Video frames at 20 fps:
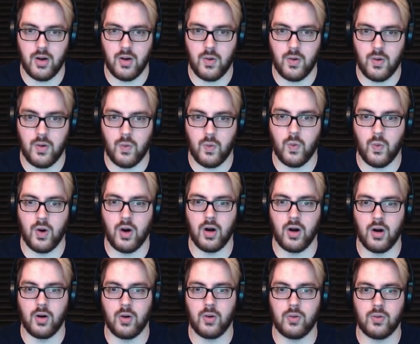
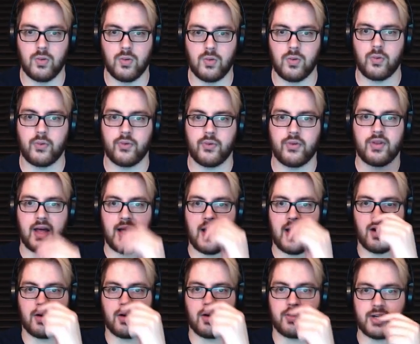Whoa. They
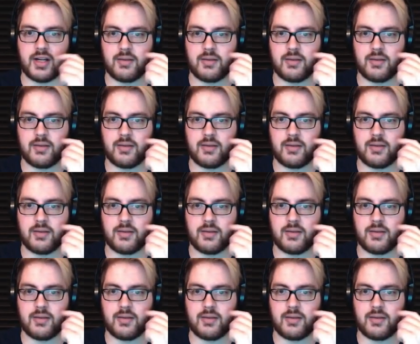are getting